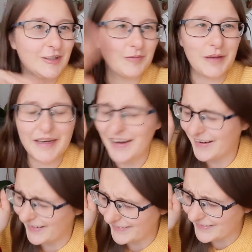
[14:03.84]
in my
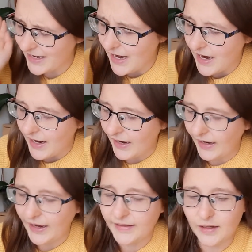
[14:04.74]
head,
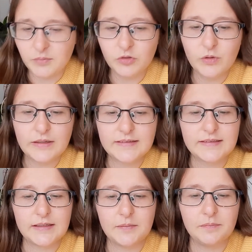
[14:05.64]
and I'm doing
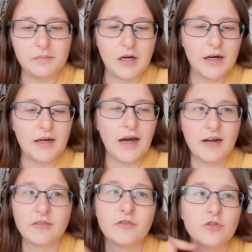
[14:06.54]
some, I
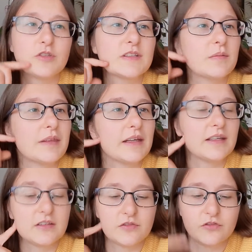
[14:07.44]
reviewed some
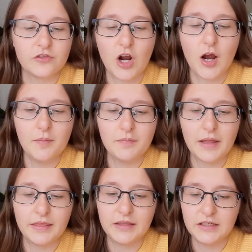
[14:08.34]
things from
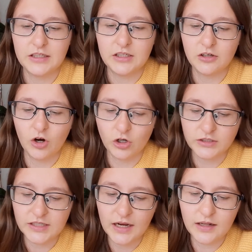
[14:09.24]
the
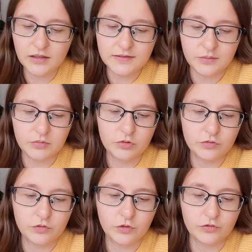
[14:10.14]
hotel, some
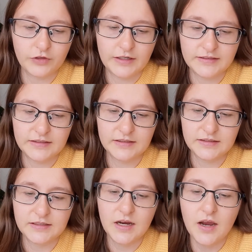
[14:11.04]
useful
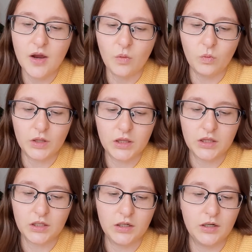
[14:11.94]
phrases
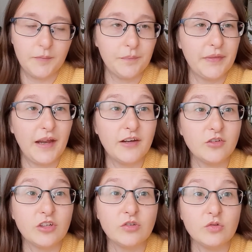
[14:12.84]
with that
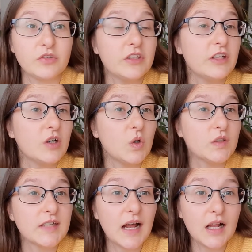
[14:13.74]
you can use in a
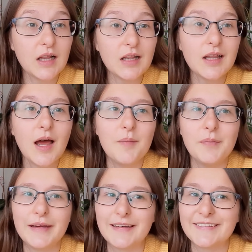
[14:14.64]
hotel,
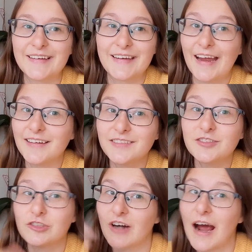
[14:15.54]
because again,
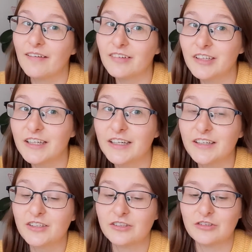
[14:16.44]

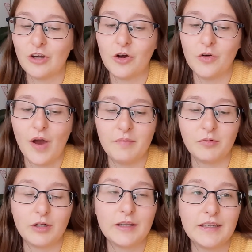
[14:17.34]
traveling, so I'm
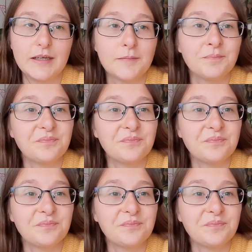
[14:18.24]
really